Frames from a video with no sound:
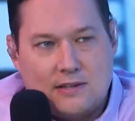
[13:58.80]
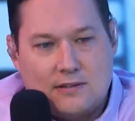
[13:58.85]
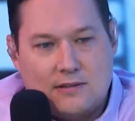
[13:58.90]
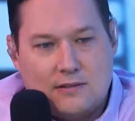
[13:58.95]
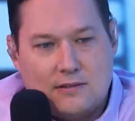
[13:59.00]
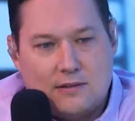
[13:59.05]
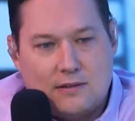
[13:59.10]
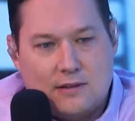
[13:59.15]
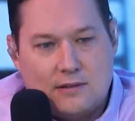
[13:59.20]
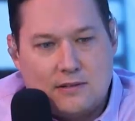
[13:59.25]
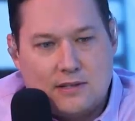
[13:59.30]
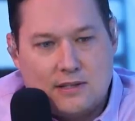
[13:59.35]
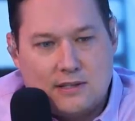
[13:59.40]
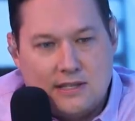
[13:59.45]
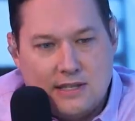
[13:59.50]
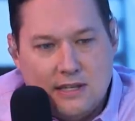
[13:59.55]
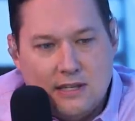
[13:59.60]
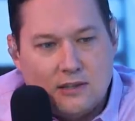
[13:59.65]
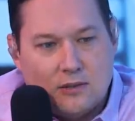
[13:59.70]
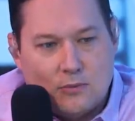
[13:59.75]
and uh, to
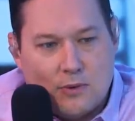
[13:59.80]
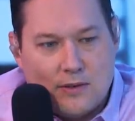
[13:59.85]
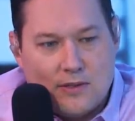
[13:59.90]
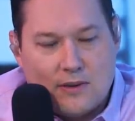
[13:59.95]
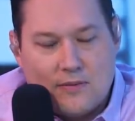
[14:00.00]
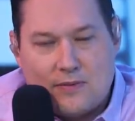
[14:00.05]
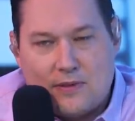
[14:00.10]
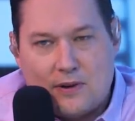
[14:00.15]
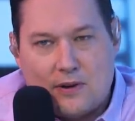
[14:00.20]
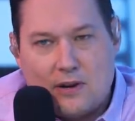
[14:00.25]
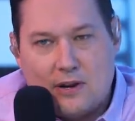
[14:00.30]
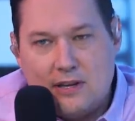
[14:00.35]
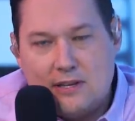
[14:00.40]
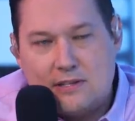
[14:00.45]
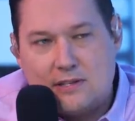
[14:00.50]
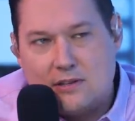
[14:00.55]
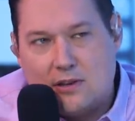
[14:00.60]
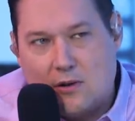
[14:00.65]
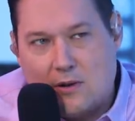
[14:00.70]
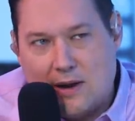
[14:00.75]
deal with if there
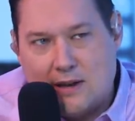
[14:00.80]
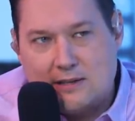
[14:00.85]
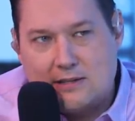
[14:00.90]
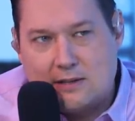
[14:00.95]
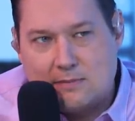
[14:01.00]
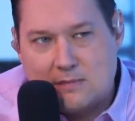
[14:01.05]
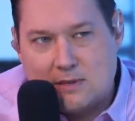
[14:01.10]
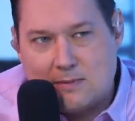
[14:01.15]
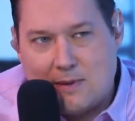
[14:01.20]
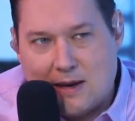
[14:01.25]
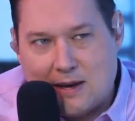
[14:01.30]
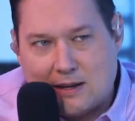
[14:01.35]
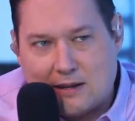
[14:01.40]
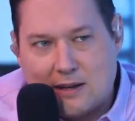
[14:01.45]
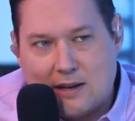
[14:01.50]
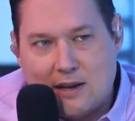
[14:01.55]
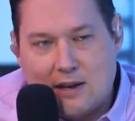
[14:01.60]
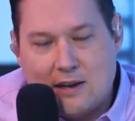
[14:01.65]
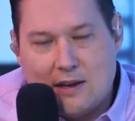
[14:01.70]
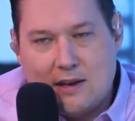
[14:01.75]
is no asymptomatic
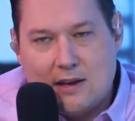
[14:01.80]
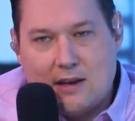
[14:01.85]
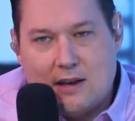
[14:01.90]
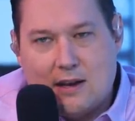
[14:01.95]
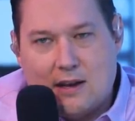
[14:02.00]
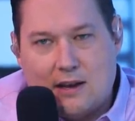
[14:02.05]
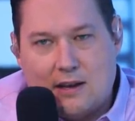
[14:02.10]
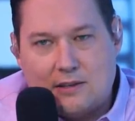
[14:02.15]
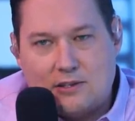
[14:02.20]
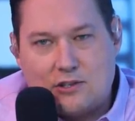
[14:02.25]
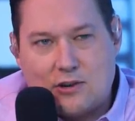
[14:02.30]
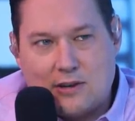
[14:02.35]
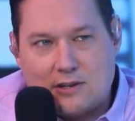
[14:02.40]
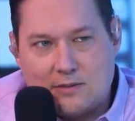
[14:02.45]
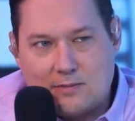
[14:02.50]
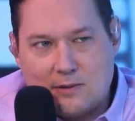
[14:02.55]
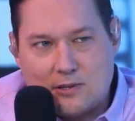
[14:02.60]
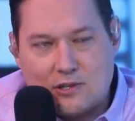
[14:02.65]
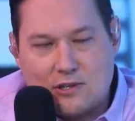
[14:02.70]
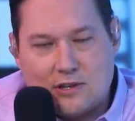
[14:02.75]
uh,
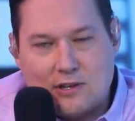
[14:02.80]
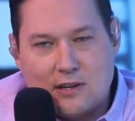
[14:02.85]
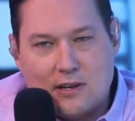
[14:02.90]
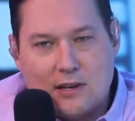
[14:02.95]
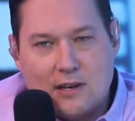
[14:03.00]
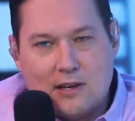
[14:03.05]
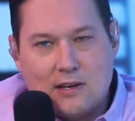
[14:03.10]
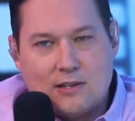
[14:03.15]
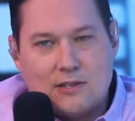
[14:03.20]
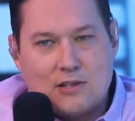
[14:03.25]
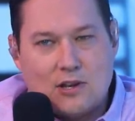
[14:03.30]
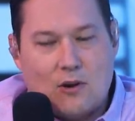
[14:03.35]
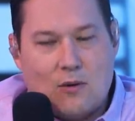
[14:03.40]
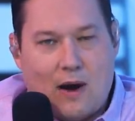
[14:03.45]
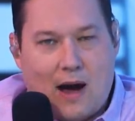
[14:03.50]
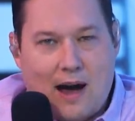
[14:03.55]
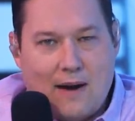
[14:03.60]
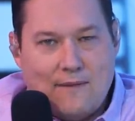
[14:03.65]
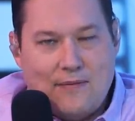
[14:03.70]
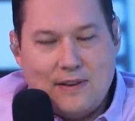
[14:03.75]
transmission. So
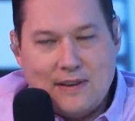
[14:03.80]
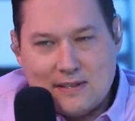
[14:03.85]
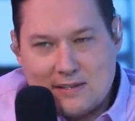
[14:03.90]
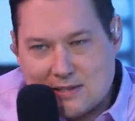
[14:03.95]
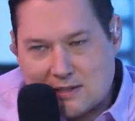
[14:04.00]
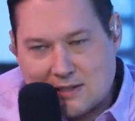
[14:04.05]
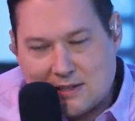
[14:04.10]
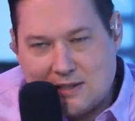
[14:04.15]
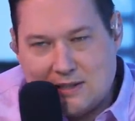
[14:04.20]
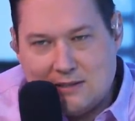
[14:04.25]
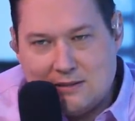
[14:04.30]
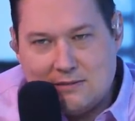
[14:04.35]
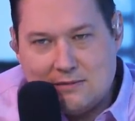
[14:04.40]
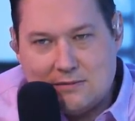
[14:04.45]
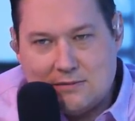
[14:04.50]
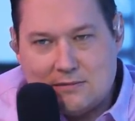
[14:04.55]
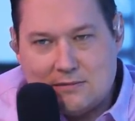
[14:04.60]
obviously,